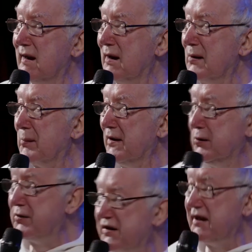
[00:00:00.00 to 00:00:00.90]
when you
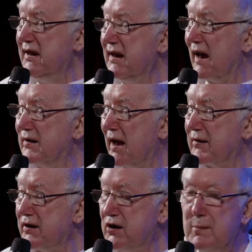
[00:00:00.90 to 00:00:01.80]
see another
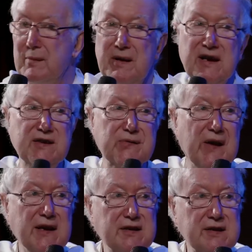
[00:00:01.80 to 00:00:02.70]
human being's
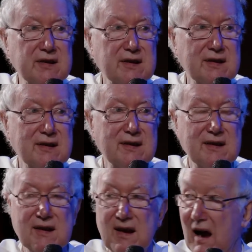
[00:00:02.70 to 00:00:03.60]
face?
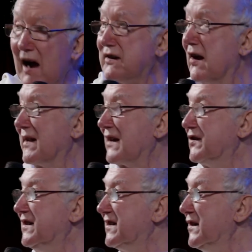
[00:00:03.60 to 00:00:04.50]
I can't actually
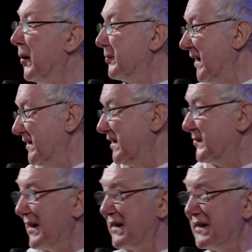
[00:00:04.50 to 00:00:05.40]
see your faces
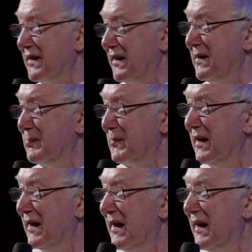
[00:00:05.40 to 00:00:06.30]
very clearly,
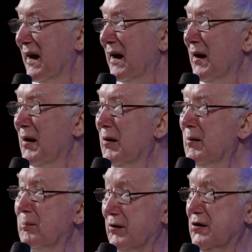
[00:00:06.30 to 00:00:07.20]

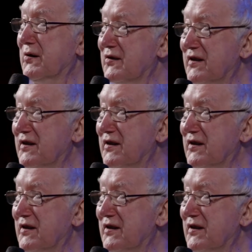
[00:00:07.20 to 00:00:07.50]
but you can see